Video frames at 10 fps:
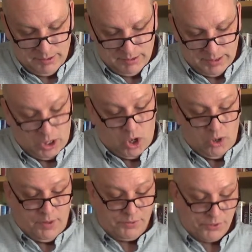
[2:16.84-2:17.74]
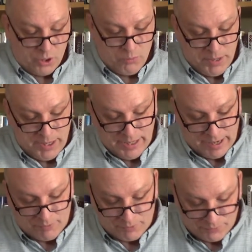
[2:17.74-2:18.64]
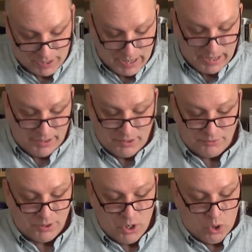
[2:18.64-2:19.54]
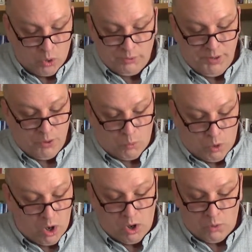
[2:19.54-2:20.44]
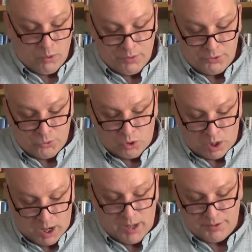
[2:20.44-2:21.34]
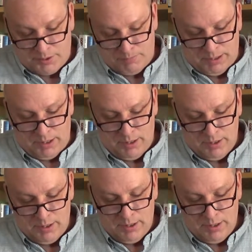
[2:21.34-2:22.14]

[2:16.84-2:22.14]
And all that so many ever find is only the wall where the door ought to be.